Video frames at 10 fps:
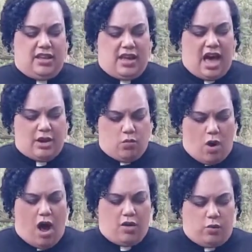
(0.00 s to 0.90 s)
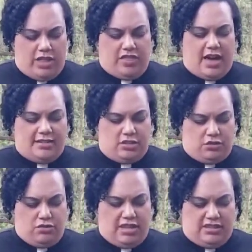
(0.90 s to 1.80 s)
God, walk with us
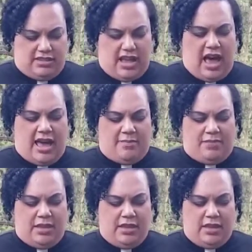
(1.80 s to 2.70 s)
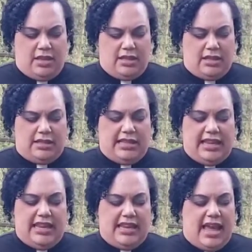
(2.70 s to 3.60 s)
through this time.
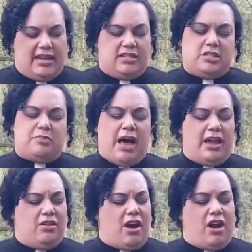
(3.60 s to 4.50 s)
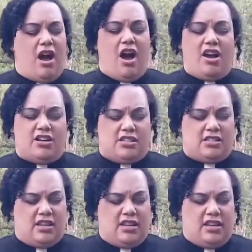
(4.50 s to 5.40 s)
Lead and inspire our
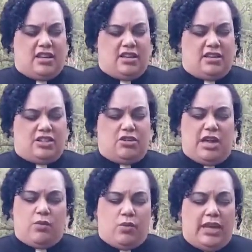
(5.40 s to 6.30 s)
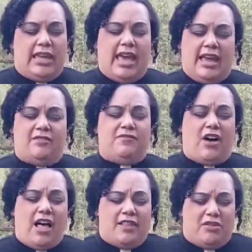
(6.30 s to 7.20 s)
hearts so that we can
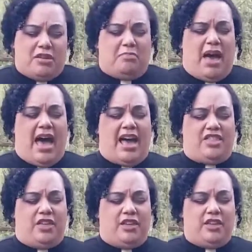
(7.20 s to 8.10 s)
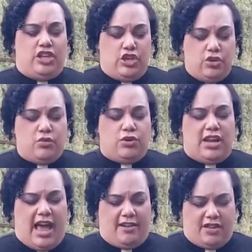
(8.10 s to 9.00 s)
follow the path you
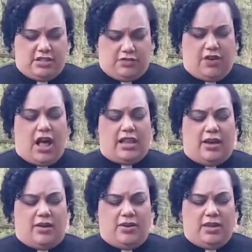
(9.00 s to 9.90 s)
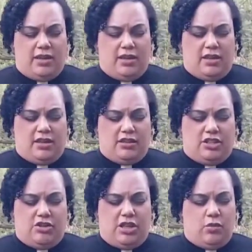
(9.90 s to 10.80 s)
would have us follow,
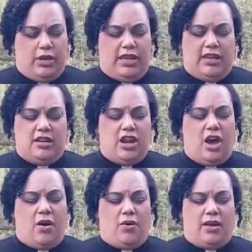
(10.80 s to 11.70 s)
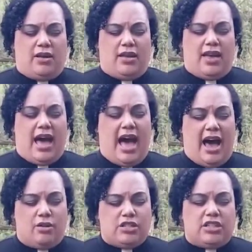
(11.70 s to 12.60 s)
so that we can know
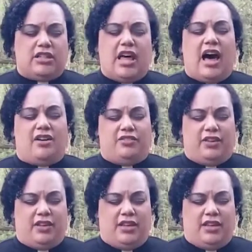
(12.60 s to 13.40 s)
how to love